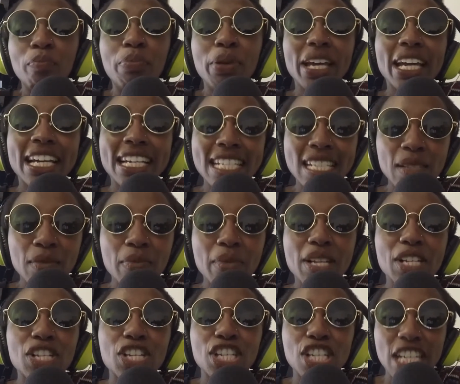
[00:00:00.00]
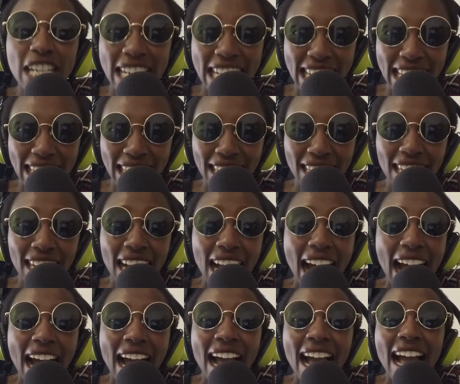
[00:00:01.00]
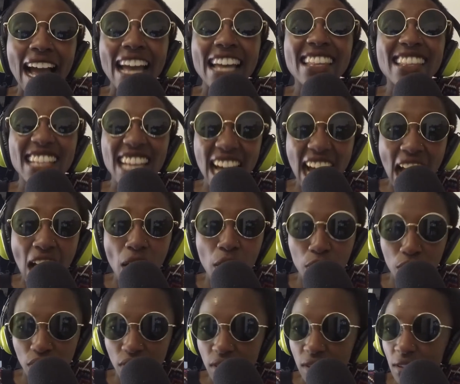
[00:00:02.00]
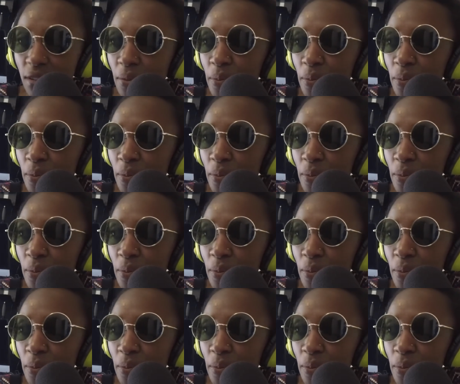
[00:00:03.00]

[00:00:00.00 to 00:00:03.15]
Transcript: biggest machine in the house.